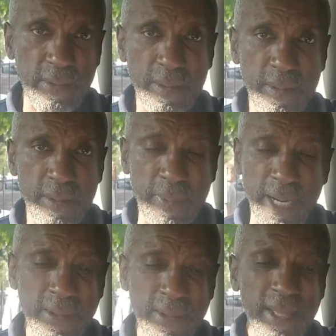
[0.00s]
but
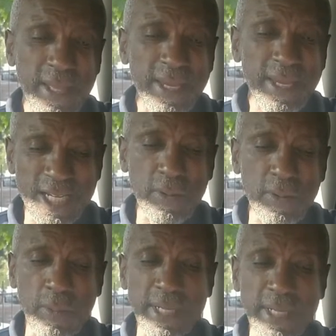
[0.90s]
electrical
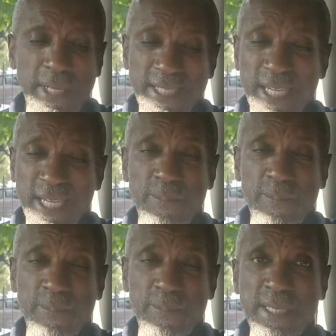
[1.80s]
is a serious
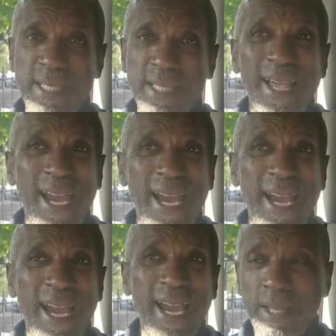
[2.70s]
business, and it's
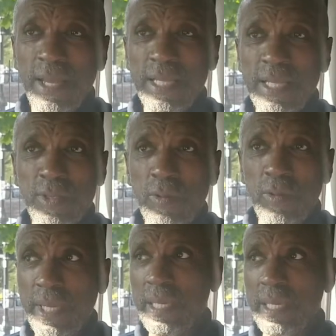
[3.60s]
took me
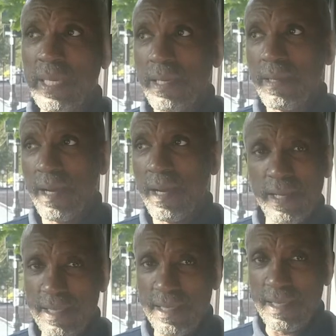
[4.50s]

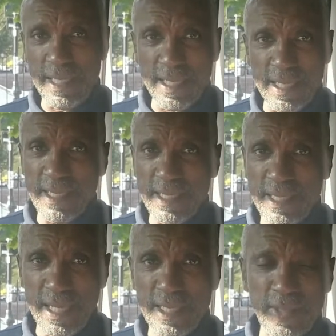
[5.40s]
years and years
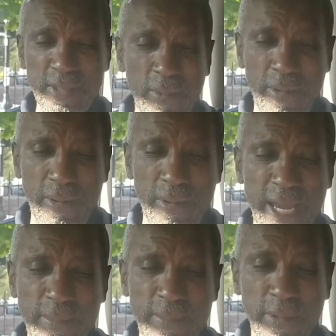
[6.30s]
to get where I am.
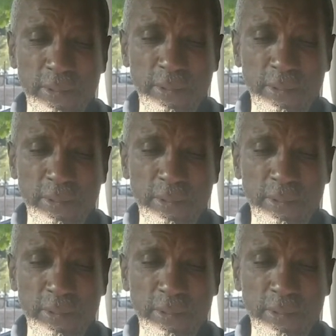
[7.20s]
So,